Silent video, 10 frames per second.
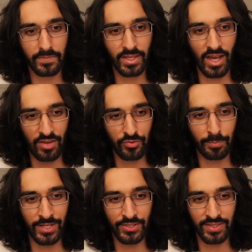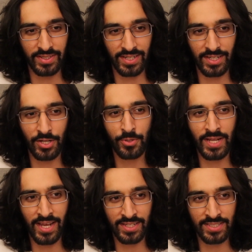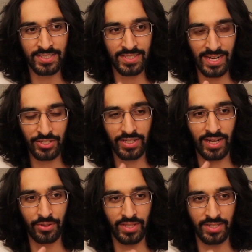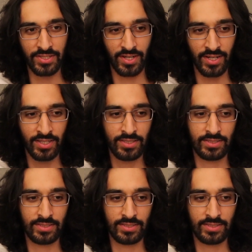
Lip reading: confirmation that, oh yeah, this is actually how things are.